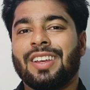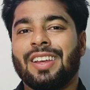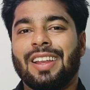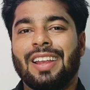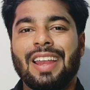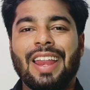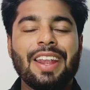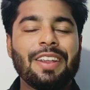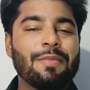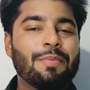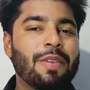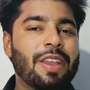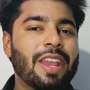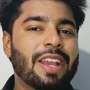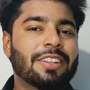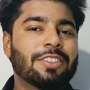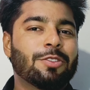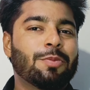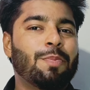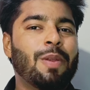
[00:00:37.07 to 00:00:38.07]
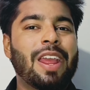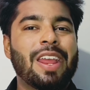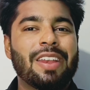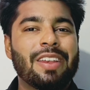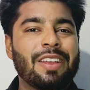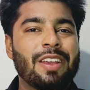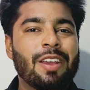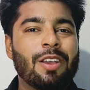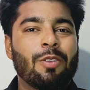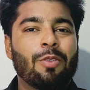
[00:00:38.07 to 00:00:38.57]
Let me
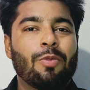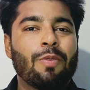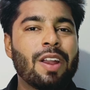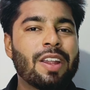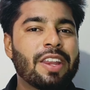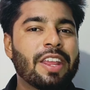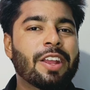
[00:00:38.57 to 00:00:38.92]
explain what